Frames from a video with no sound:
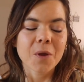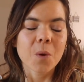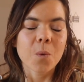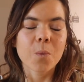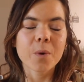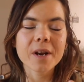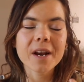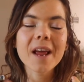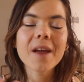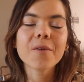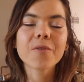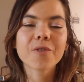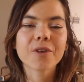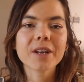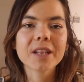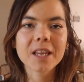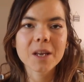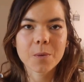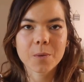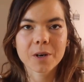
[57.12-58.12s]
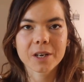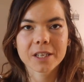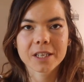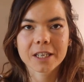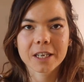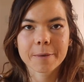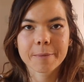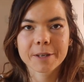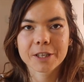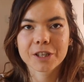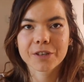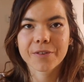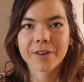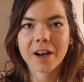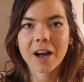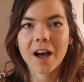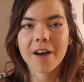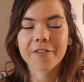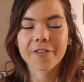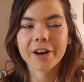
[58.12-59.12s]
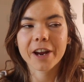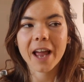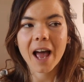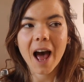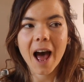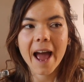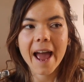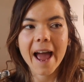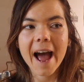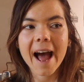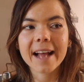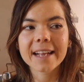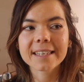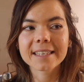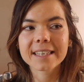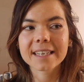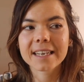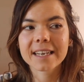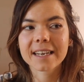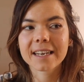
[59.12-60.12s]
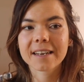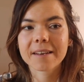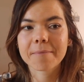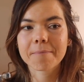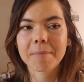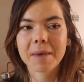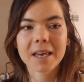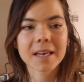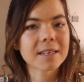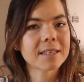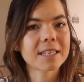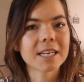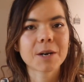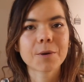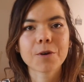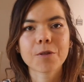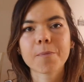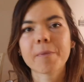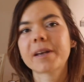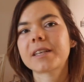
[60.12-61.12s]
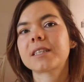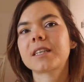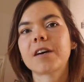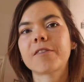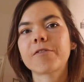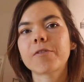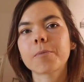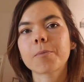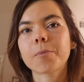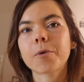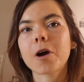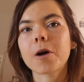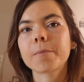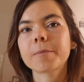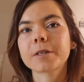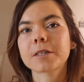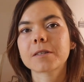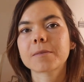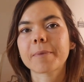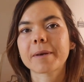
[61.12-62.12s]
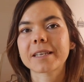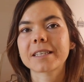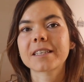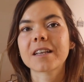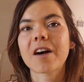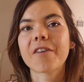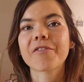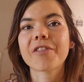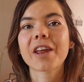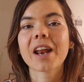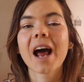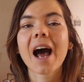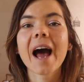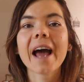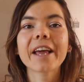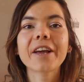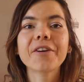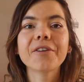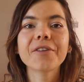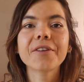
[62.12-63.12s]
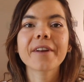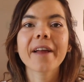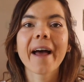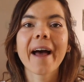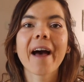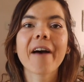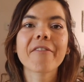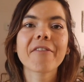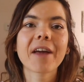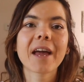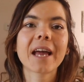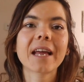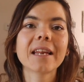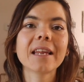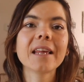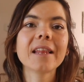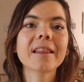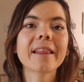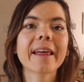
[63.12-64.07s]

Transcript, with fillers: when I really wanted to commit to recovery, I had to make a deal with myself and promise myself that I couldn't have any